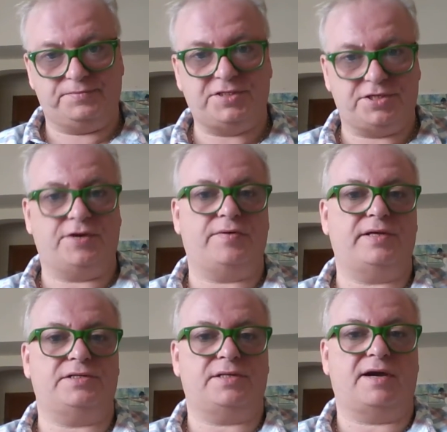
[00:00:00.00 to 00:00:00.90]

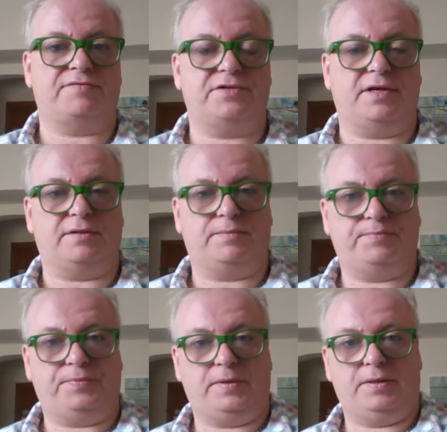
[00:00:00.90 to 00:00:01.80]
deteriorated after death.
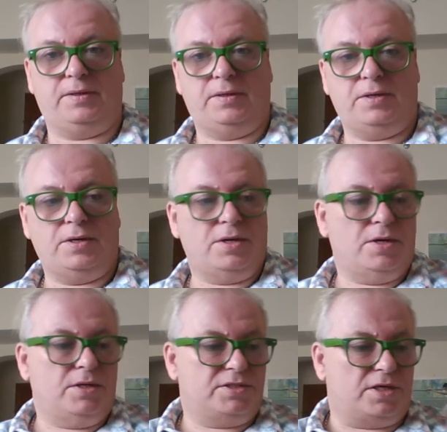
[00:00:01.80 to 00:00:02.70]

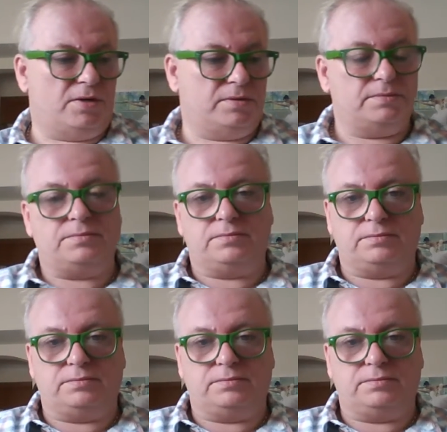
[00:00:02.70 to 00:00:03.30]
So,